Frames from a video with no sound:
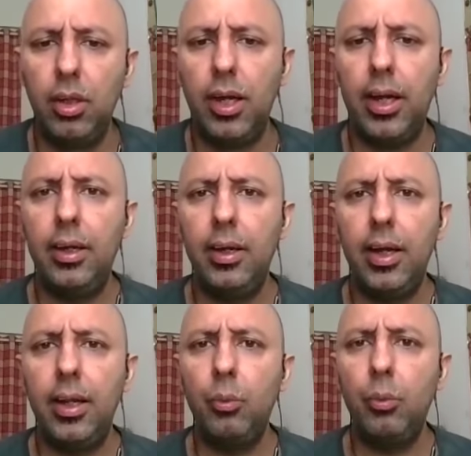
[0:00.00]
And
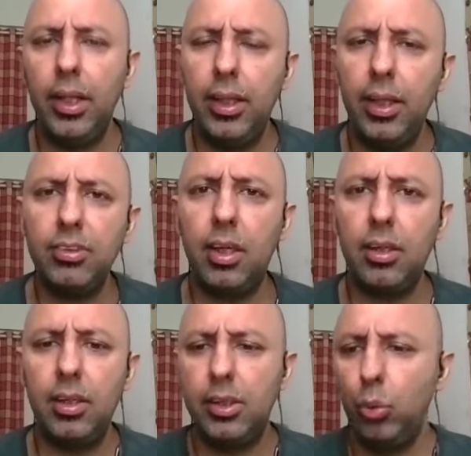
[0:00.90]
the way they have
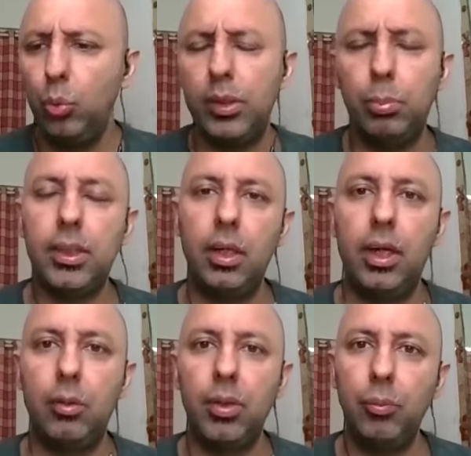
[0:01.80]
started, it's a US-based
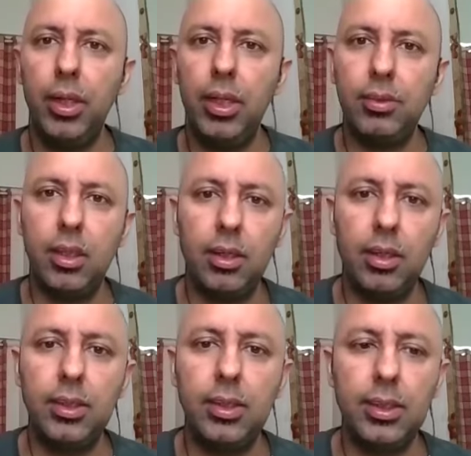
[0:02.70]
client, but the way they have
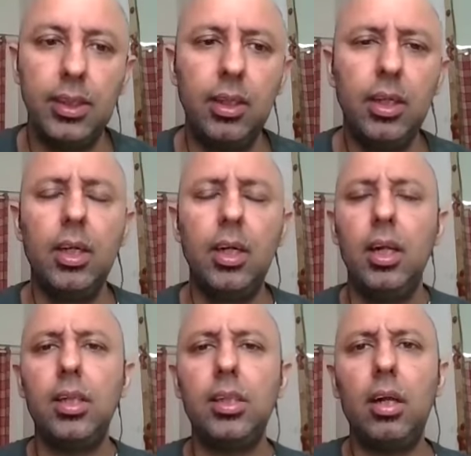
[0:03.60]
started is they said,
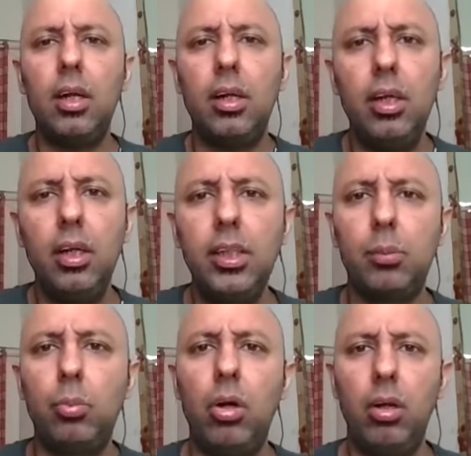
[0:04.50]
let's start really
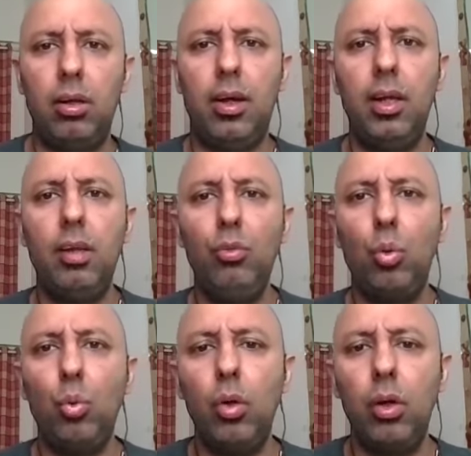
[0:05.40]
small. I'll give you
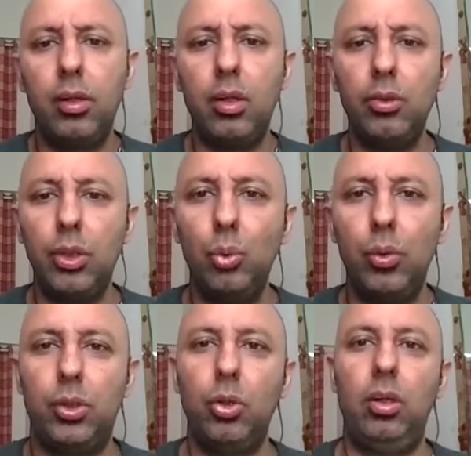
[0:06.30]

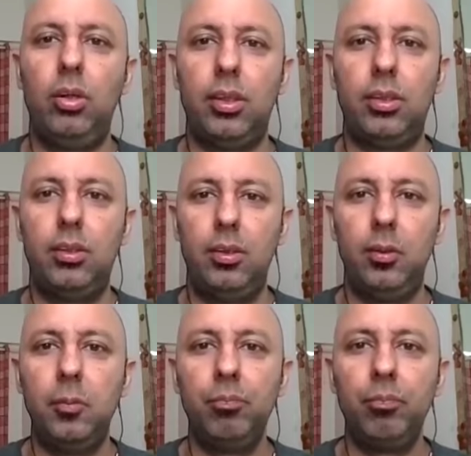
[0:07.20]
$200,000.
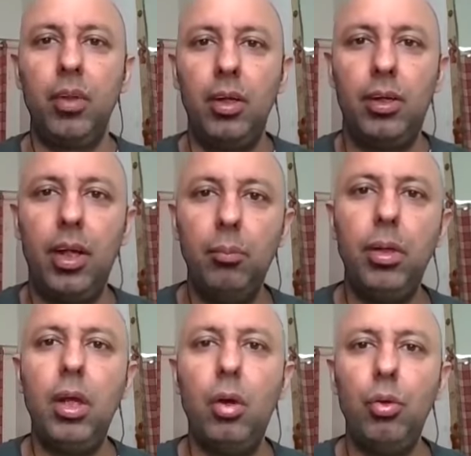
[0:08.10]
Tell
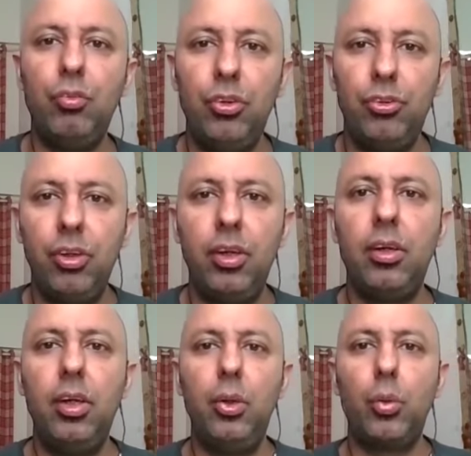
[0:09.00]
me how
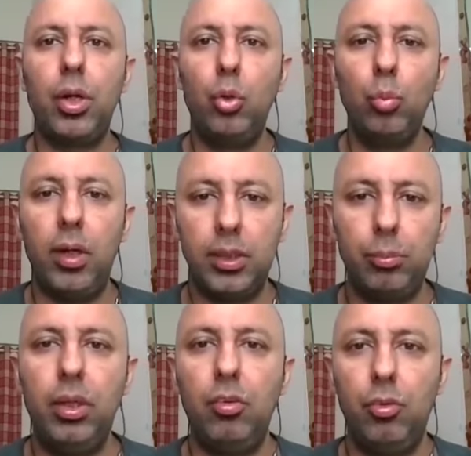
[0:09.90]
efficiently you can do mass
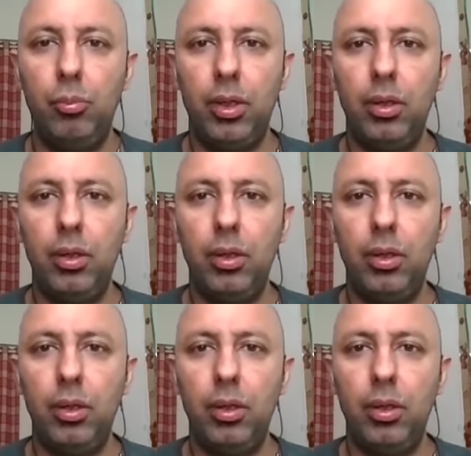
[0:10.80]
media for me.